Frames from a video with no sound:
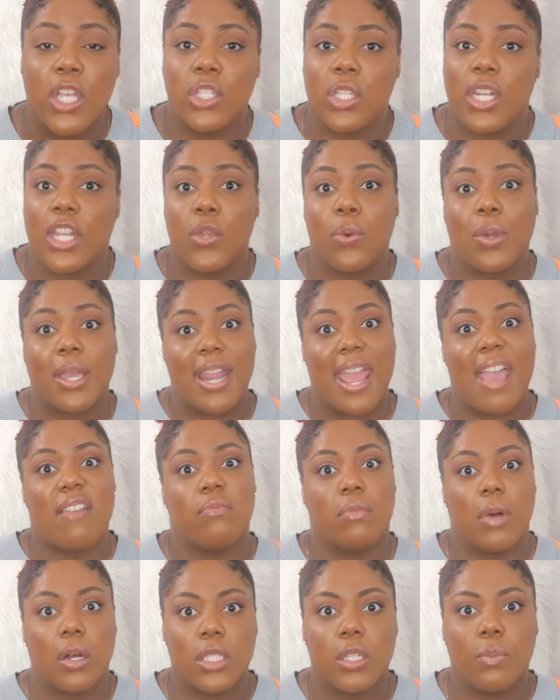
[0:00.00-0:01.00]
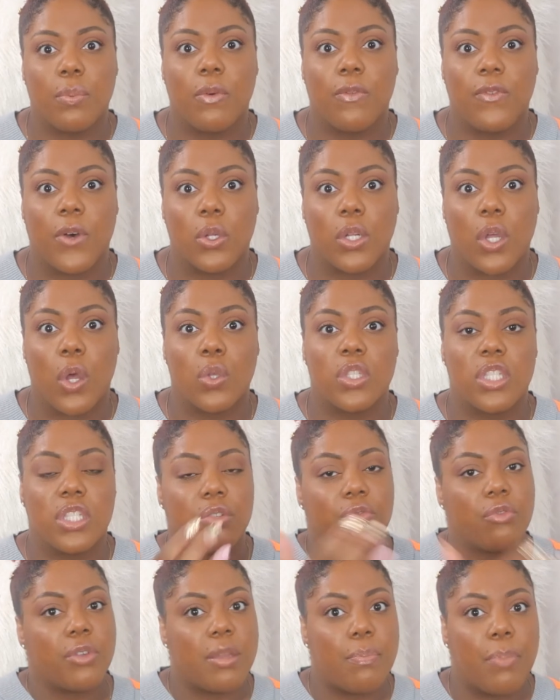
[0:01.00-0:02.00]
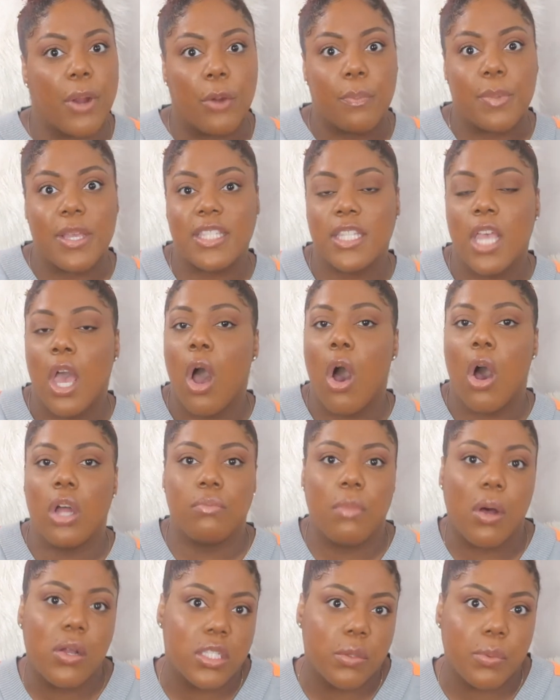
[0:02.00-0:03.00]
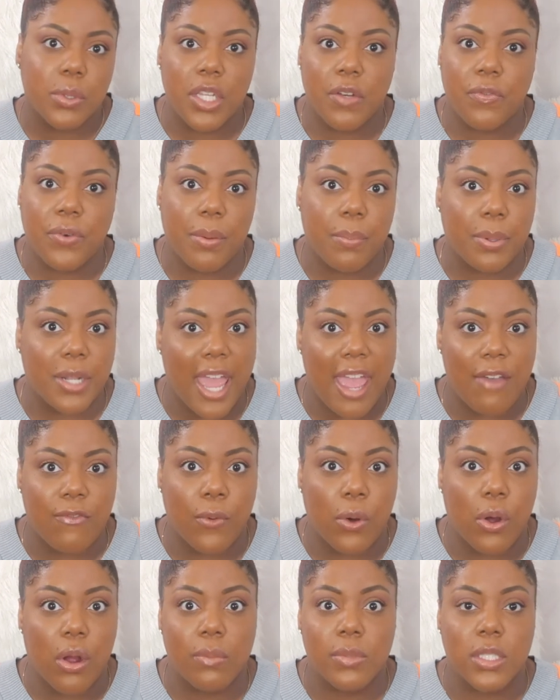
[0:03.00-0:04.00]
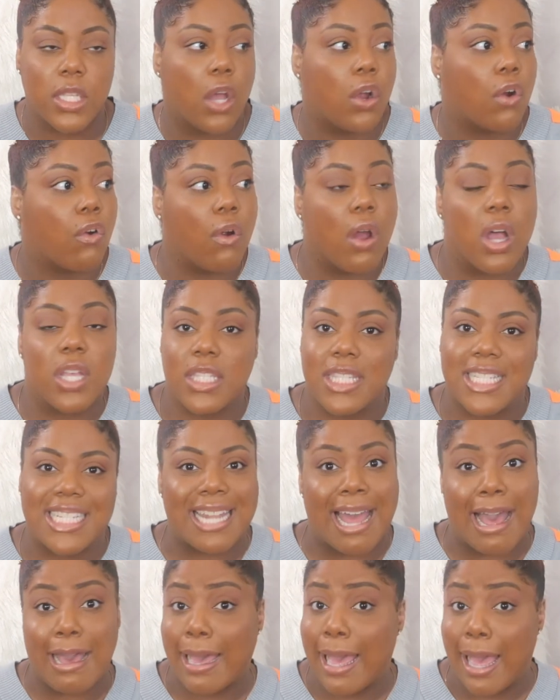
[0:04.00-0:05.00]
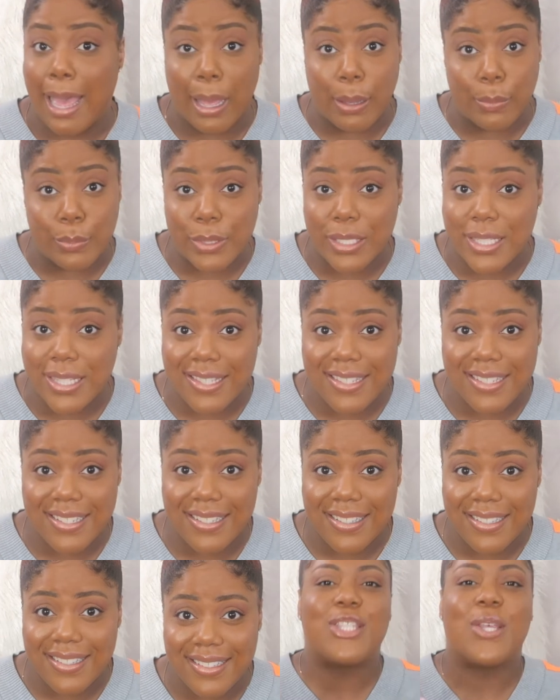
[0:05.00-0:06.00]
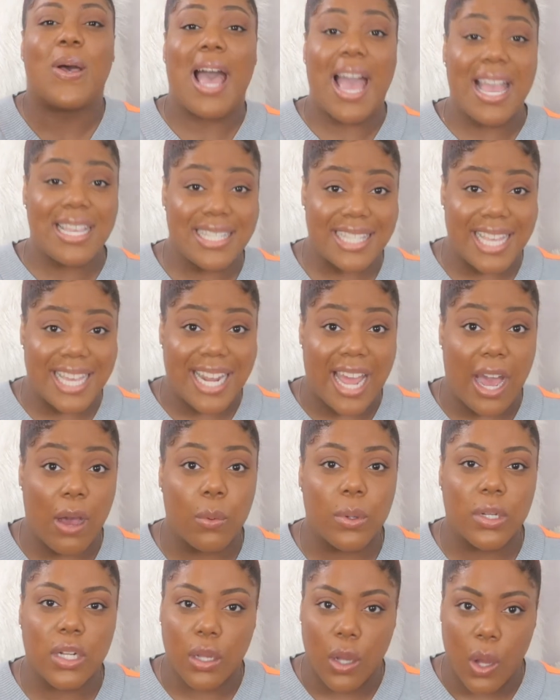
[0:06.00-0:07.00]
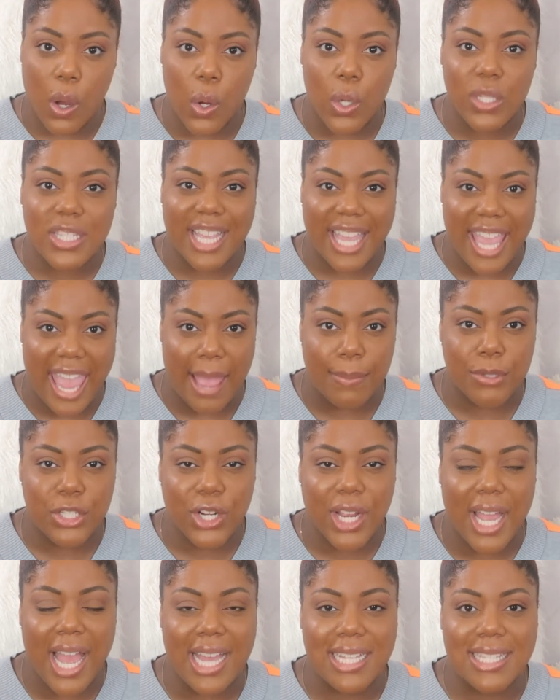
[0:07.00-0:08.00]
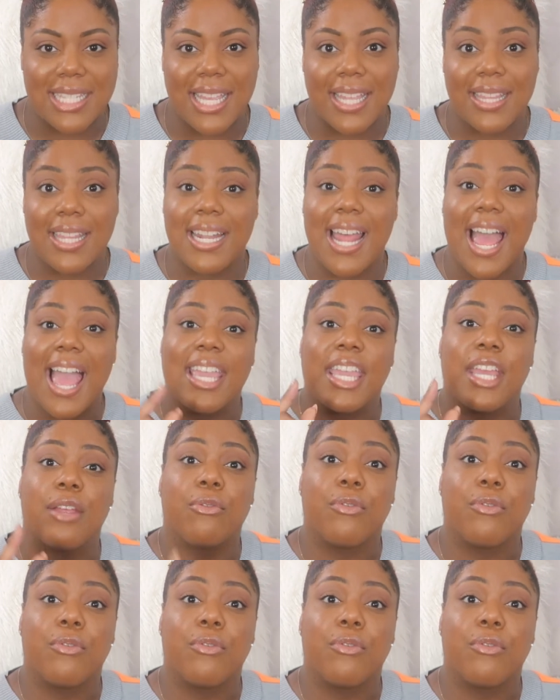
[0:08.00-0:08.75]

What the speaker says: so that you can have multiple photos to repurpose on multiple different platforms across the .coms. So I set out with a goal to capture content that I can